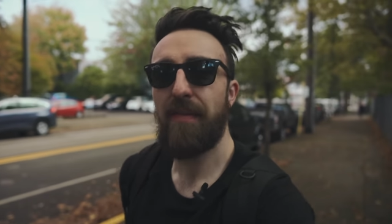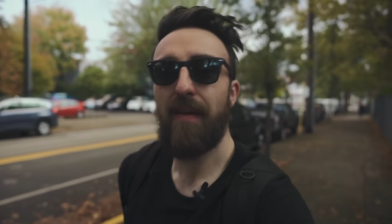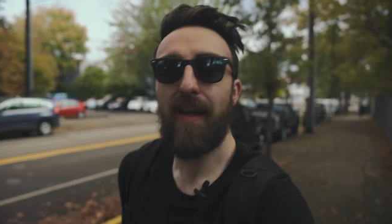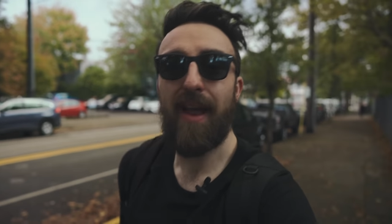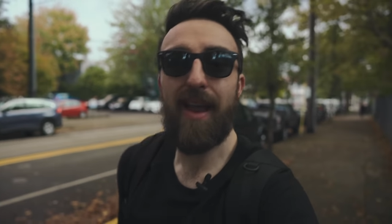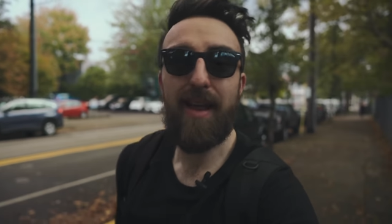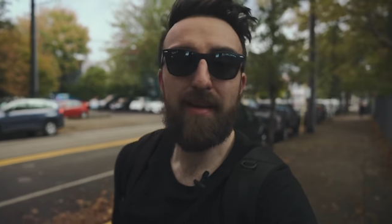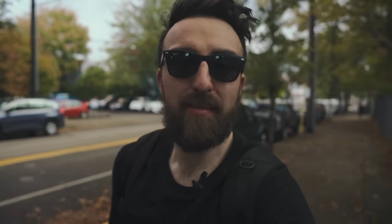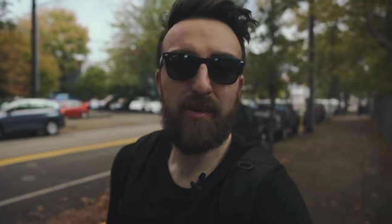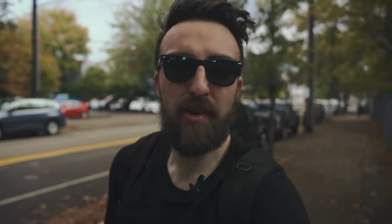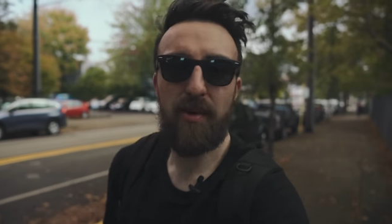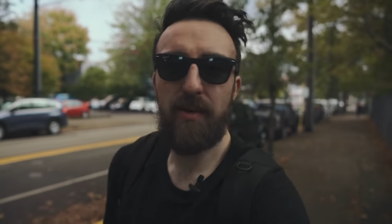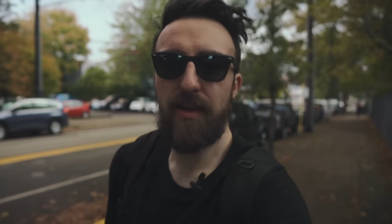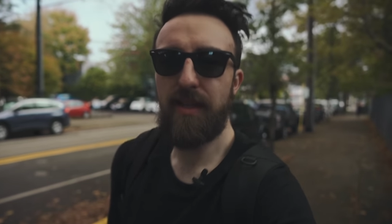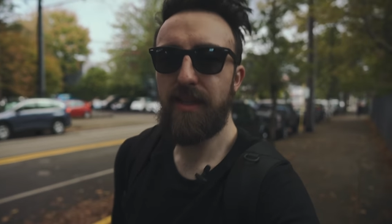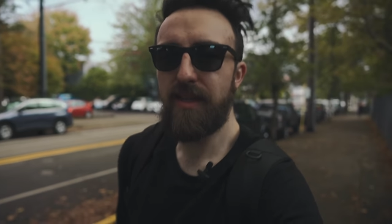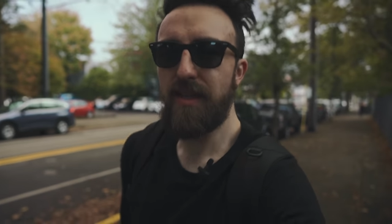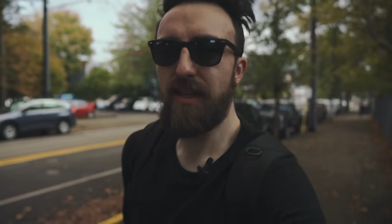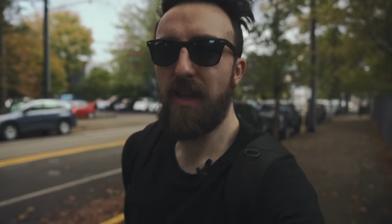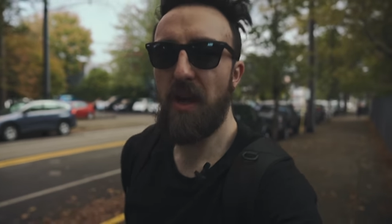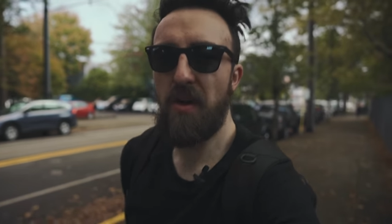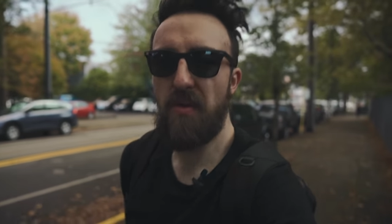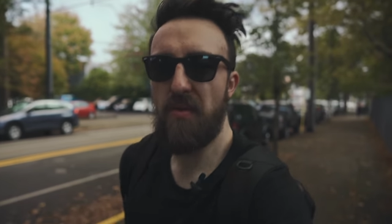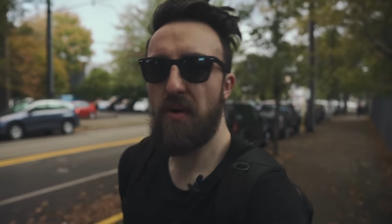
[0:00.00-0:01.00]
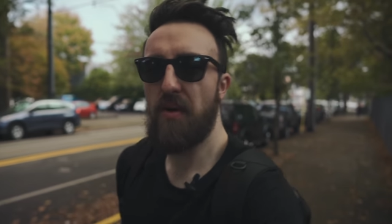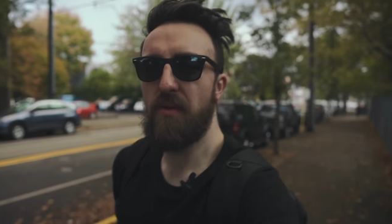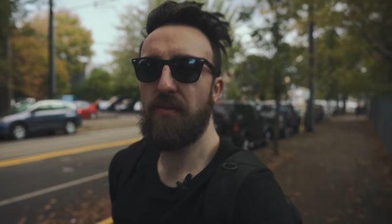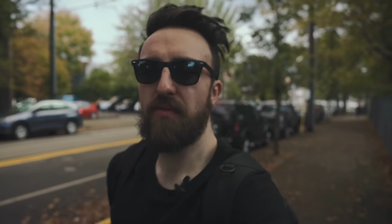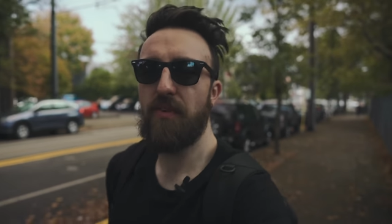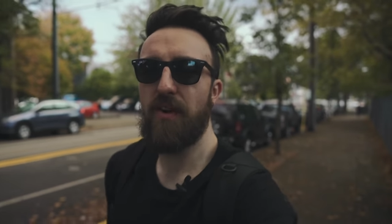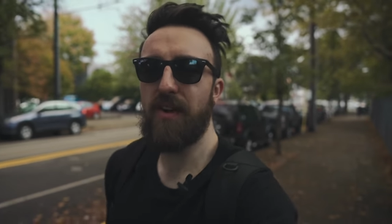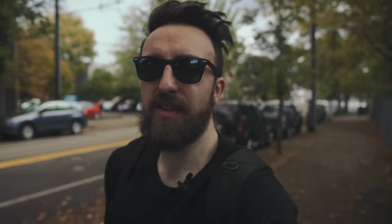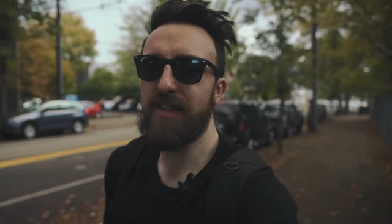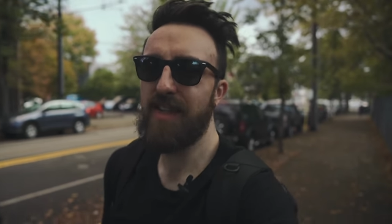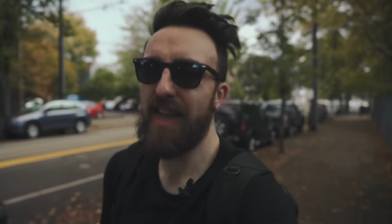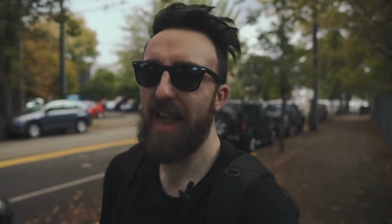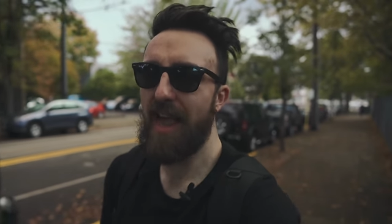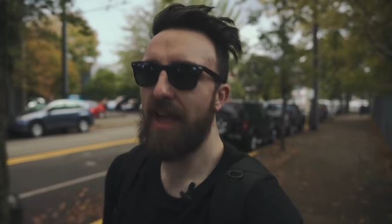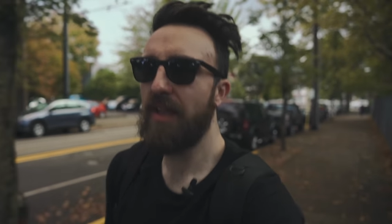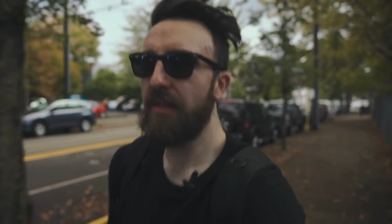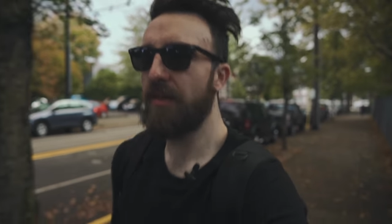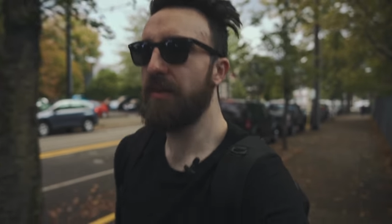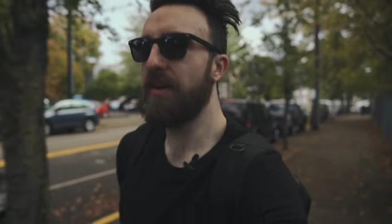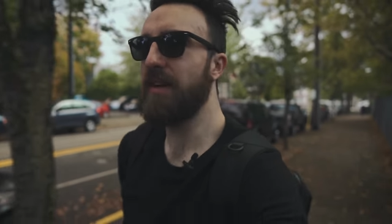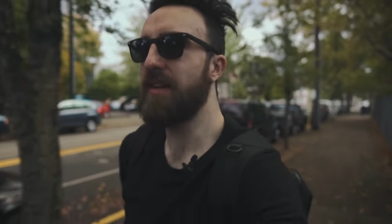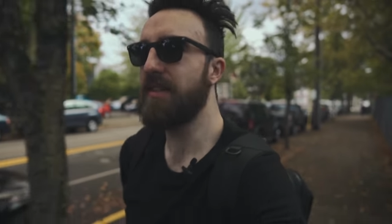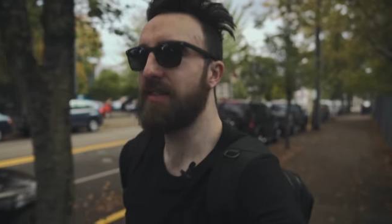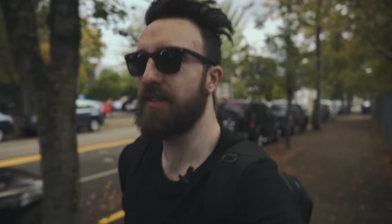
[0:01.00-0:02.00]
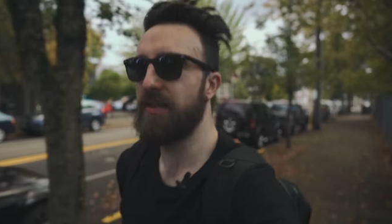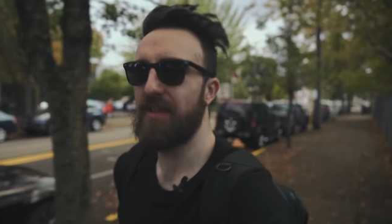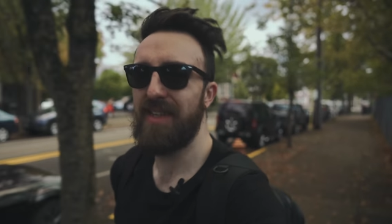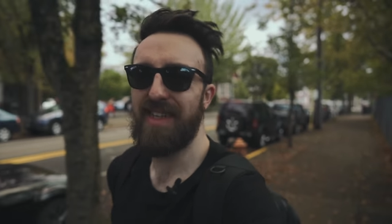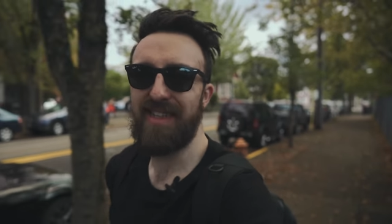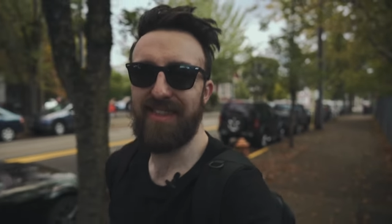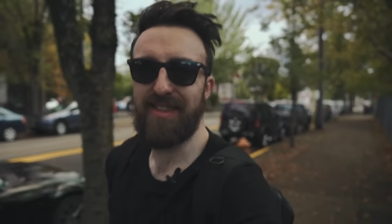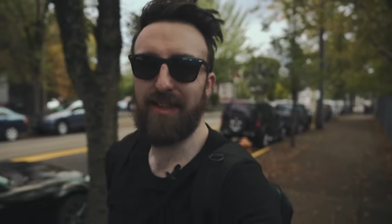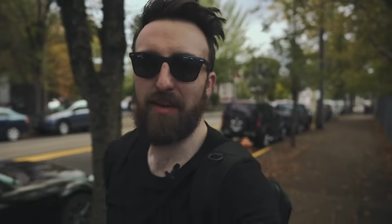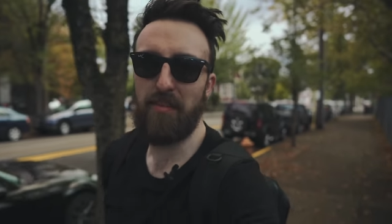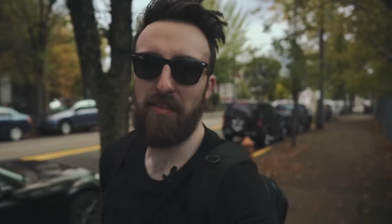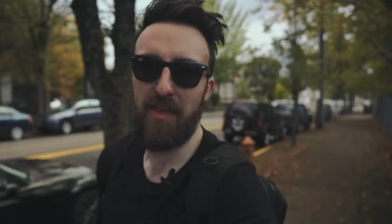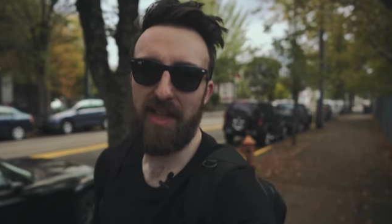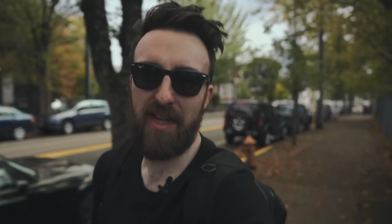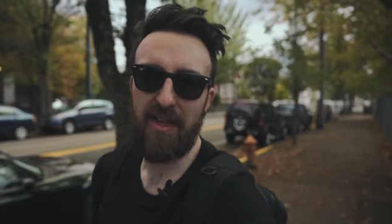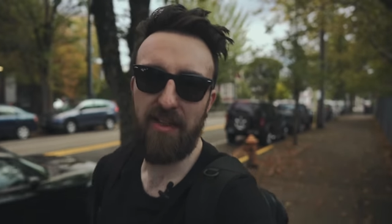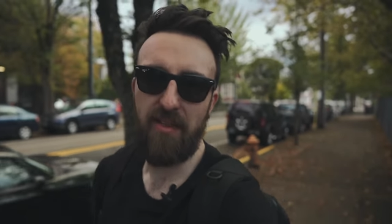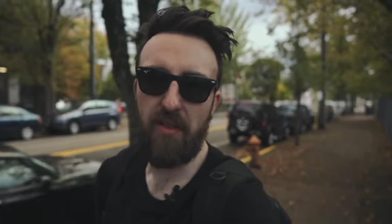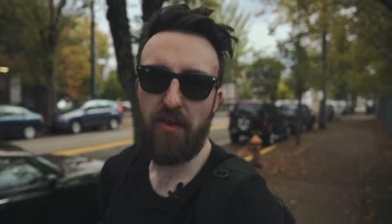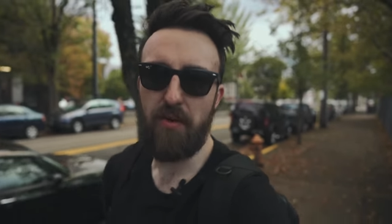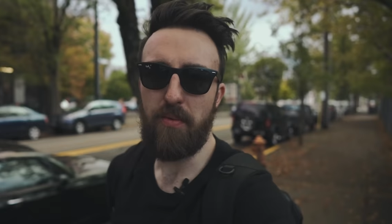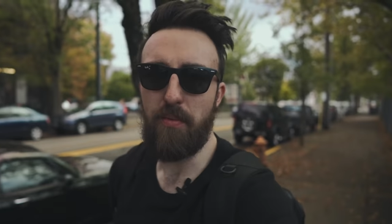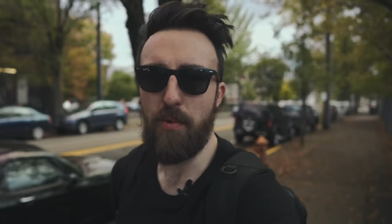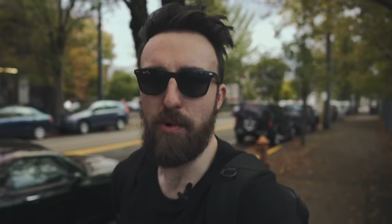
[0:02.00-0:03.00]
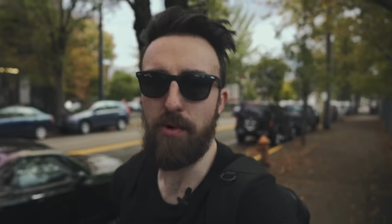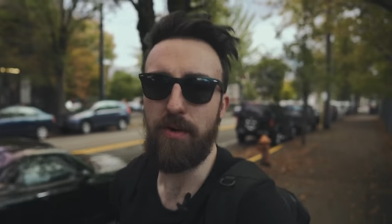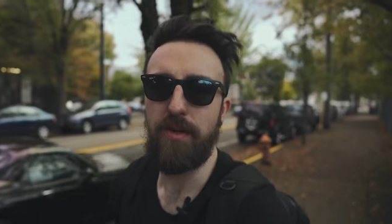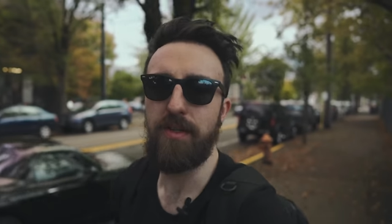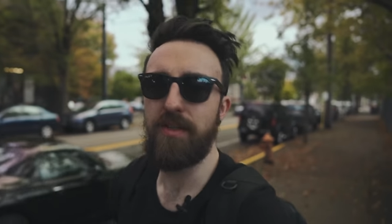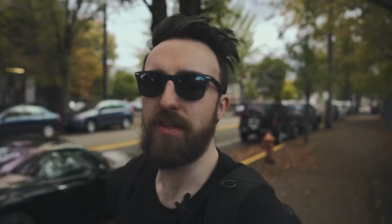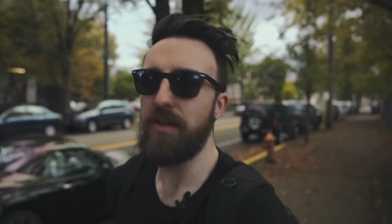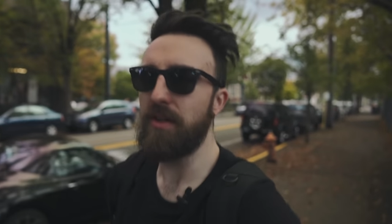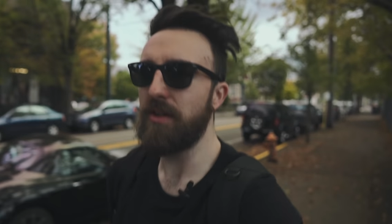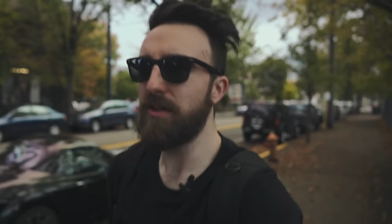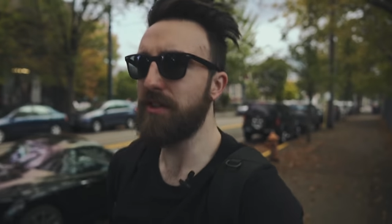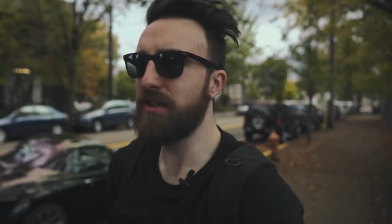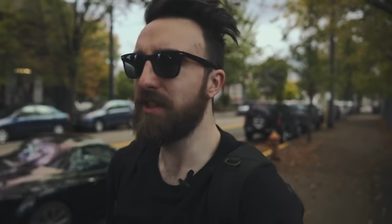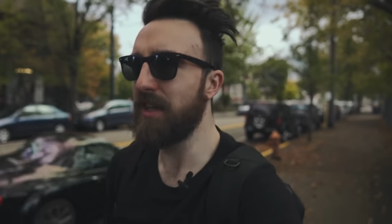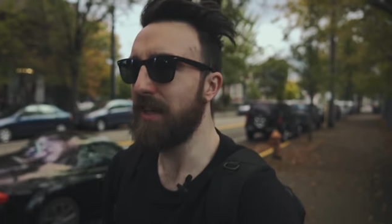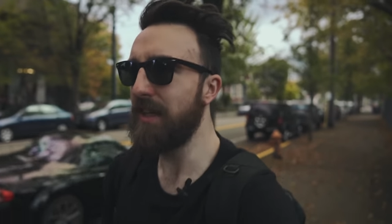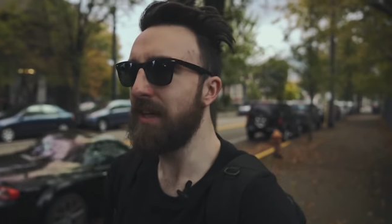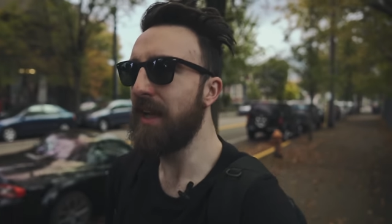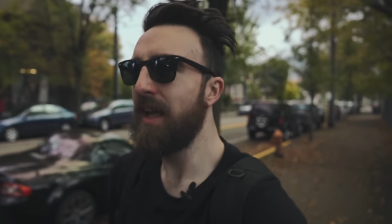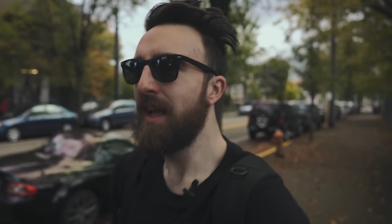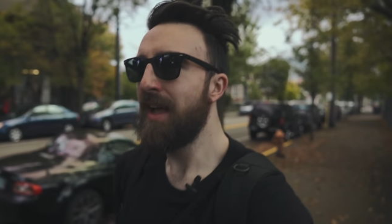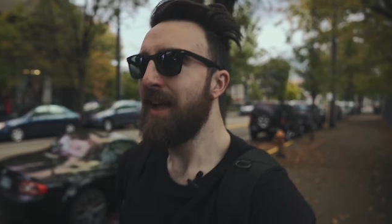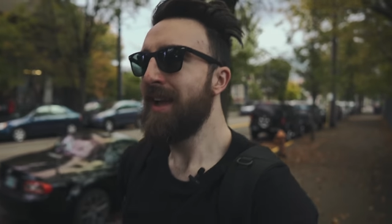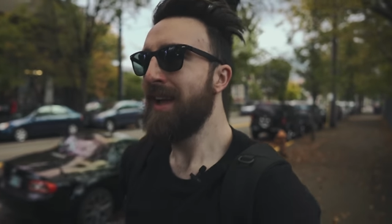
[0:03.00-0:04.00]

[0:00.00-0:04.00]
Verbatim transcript: I am going to go over on calories or eat something a little more indulgent,